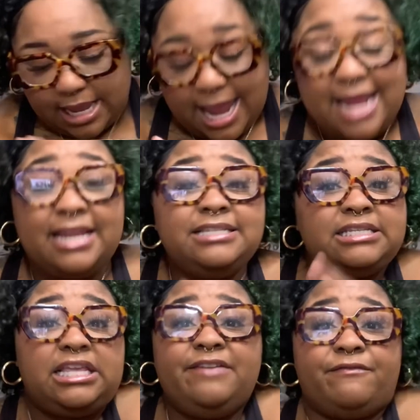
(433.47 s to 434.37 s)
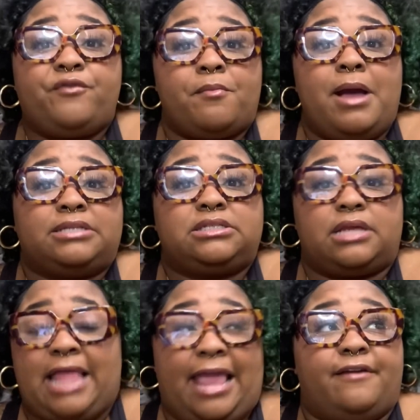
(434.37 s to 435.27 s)
And this is even for my
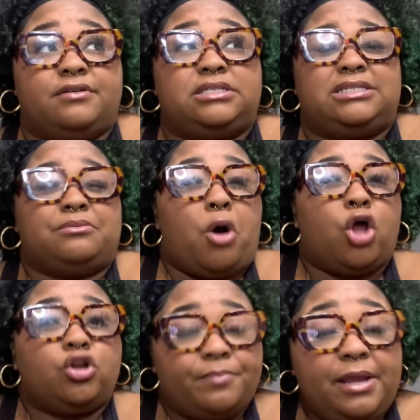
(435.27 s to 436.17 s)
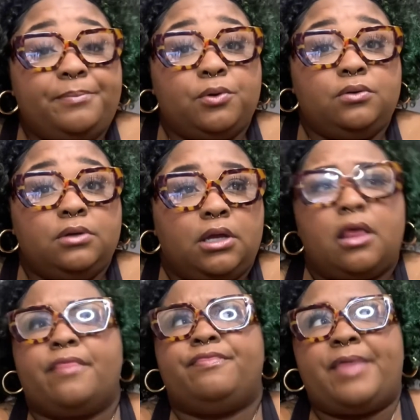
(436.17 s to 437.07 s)
like smaller people.
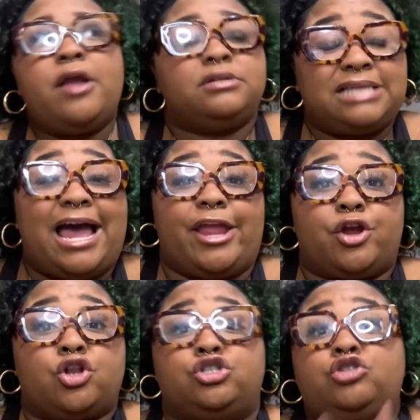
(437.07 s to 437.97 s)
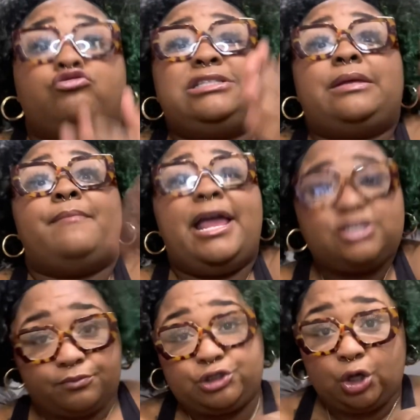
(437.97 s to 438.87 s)
They're tired. So just
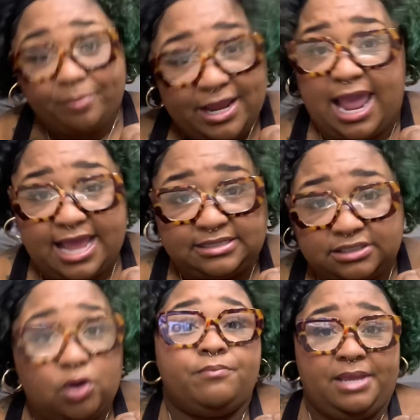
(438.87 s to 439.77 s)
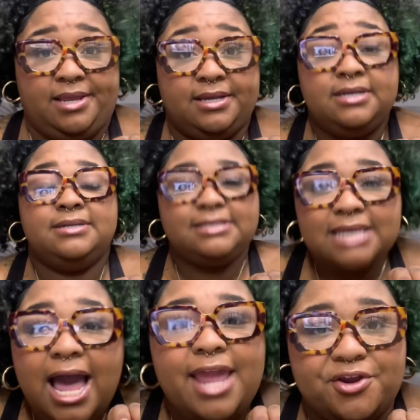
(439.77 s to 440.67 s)
imagine what your big ass is gonna be.
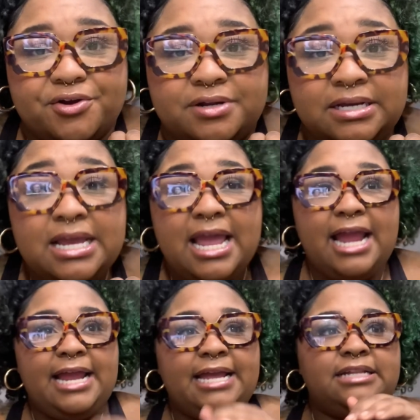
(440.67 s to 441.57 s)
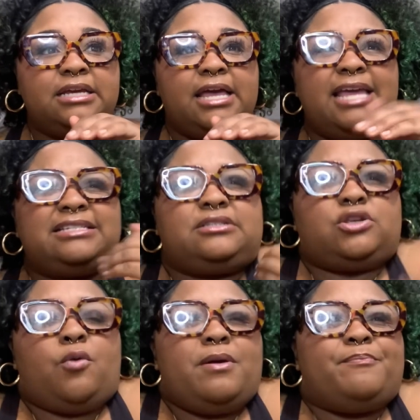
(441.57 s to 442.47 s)
Tired. And it's
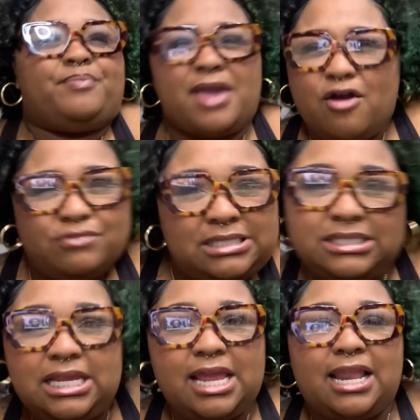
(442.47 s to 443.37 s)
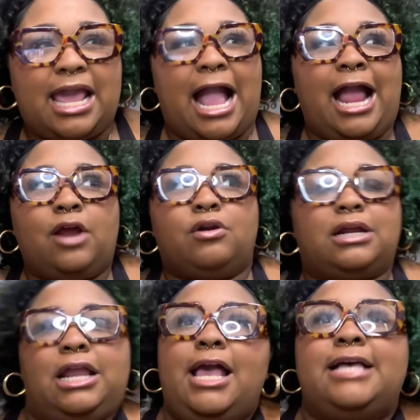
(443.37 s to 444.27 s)
so embarrassing. Like, I gotta go to
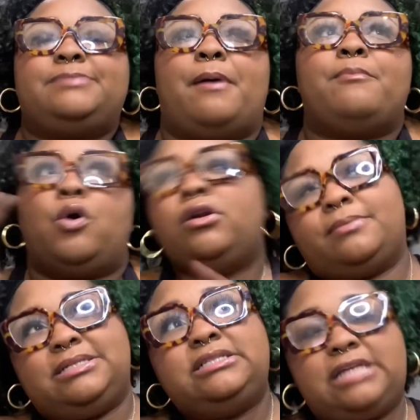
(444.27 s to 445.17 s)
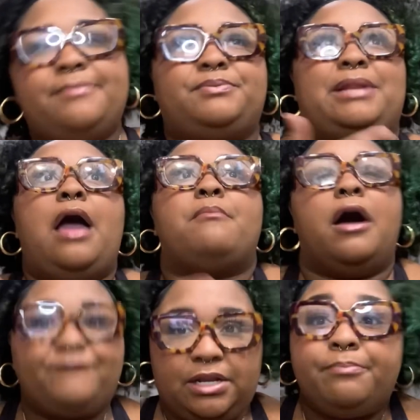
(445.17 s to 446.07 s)
class, but I'm going up these steps, but now I'm
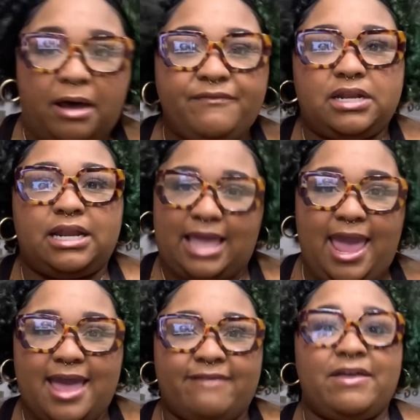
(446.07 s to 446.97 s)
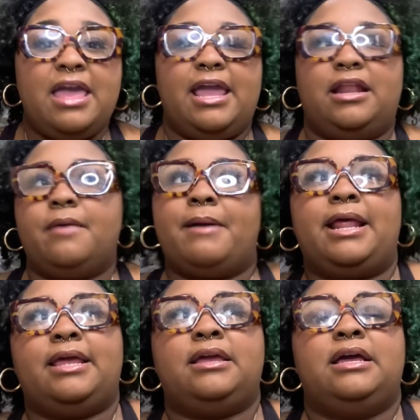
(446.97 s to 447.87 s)
huffing and puffing in the cab, and
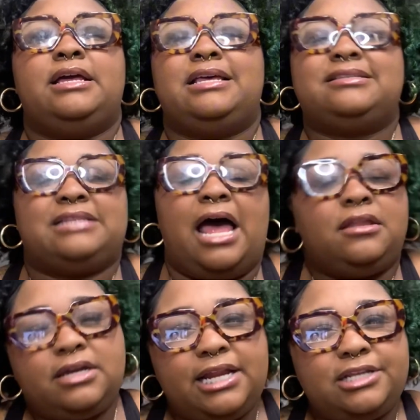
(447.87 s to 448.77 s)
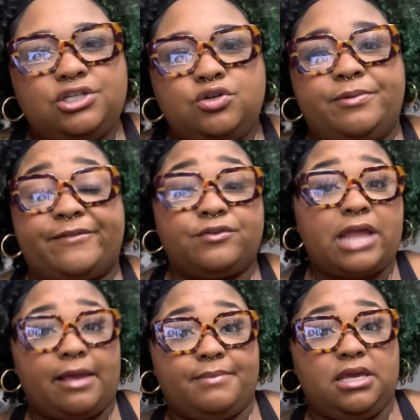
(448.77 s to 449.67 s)
everybody is not looking at you. But if you're
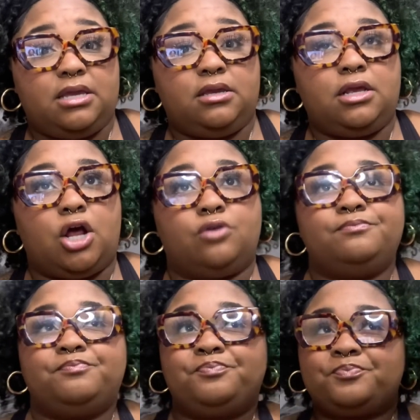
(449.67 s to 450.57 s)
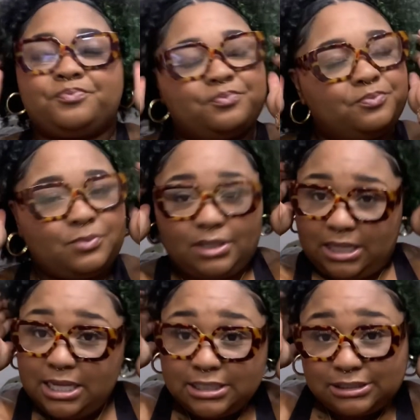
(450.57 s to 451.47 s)
like me, you know,
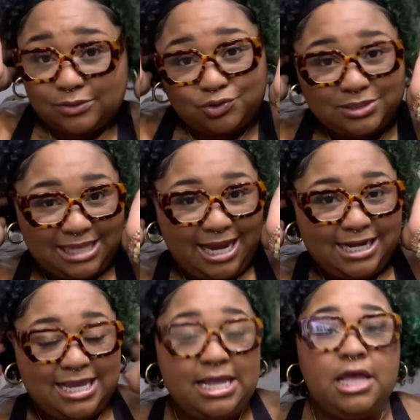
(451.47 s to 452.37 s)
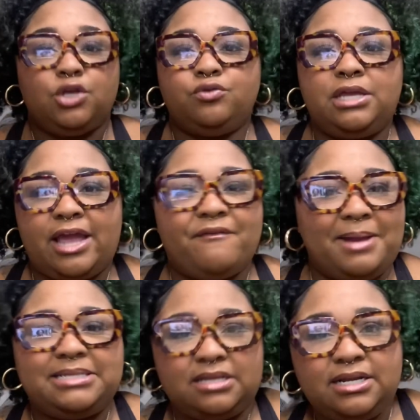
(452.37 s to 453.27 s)
social anxiety, you think
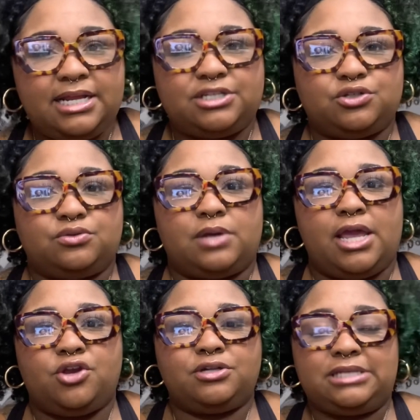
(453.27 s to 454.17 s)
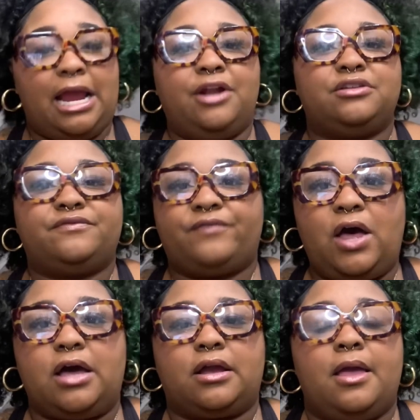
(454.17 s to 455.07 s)
everybody's looking at you, and you're tired as
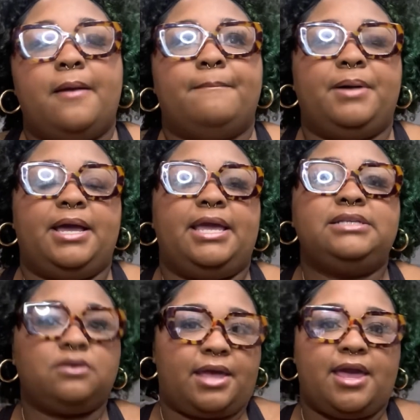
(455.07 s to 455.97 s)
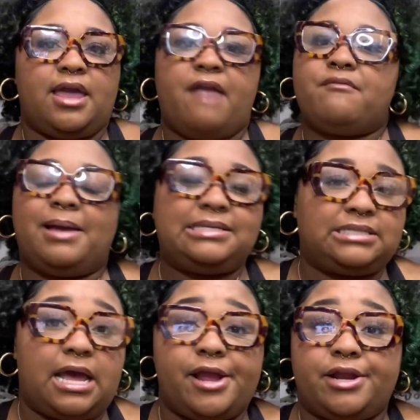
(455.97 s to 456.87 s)
fuck. But it's okay. Everybody's
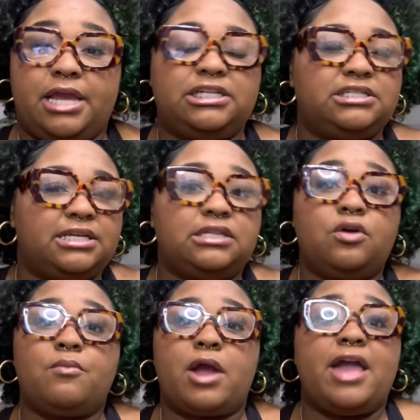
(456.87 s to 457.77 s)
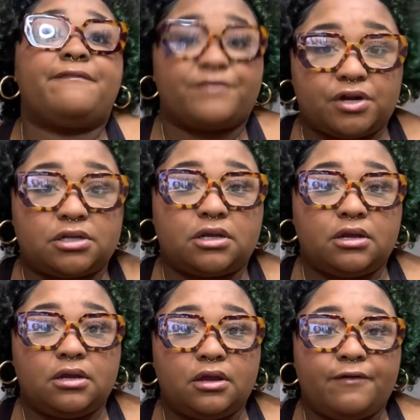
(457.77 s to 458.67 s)
tired. It just takes a little more effort
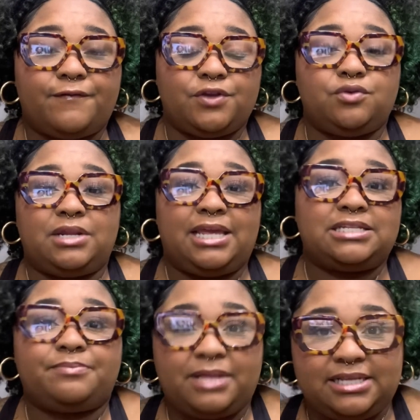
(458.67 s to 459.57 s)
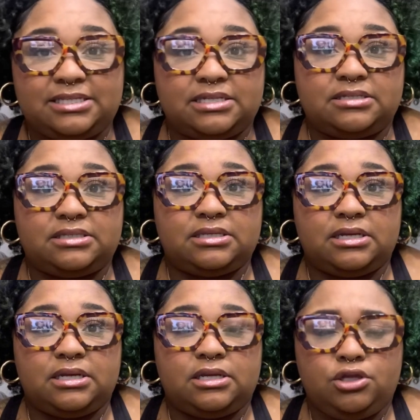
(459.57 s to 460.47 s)
for you to get to places,
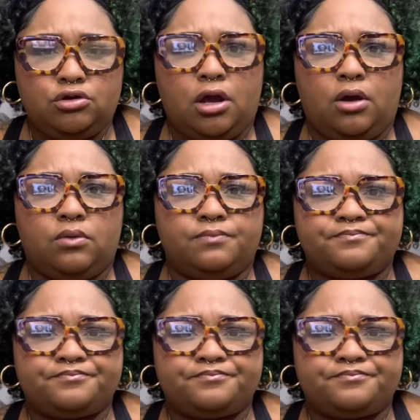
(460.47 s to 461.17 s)
you know,